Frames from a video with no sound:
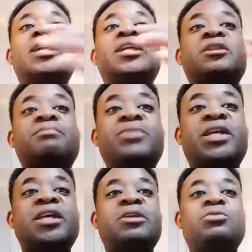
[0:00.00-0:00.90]
in the
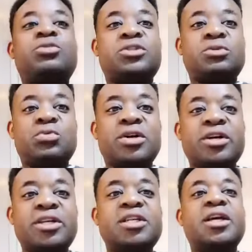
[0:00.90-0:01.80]
beginning was the
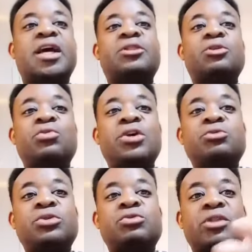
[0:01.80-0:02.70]
word, and the
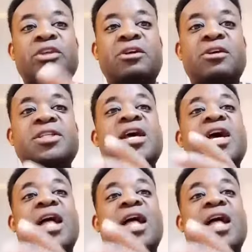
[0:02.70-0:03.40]
word was with God,